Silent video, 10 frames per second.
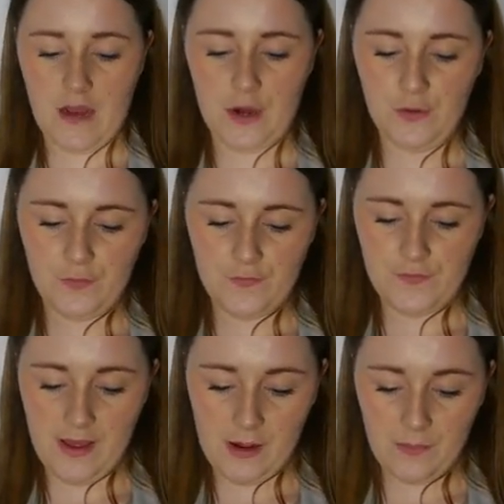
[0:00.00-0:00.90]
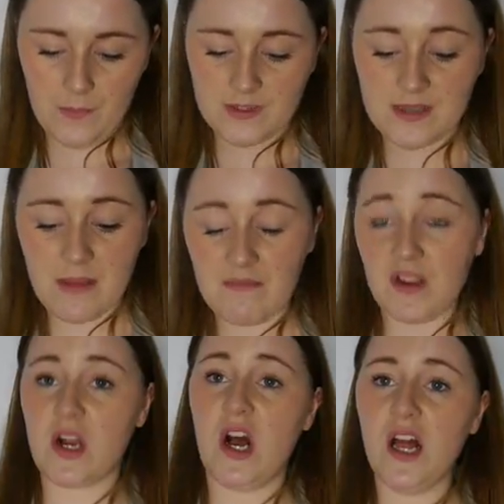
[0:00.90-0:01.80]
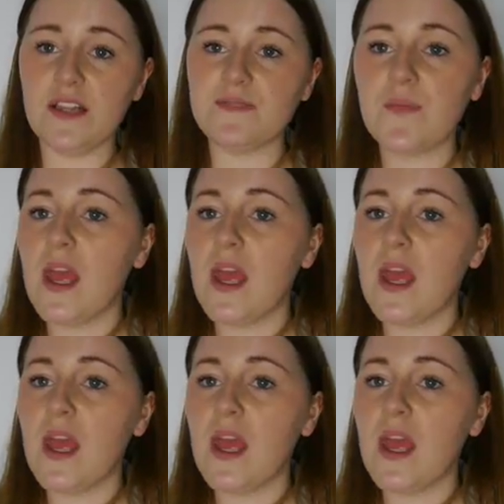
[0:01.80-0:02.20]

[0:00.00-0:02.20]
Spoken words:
final film was the memory card.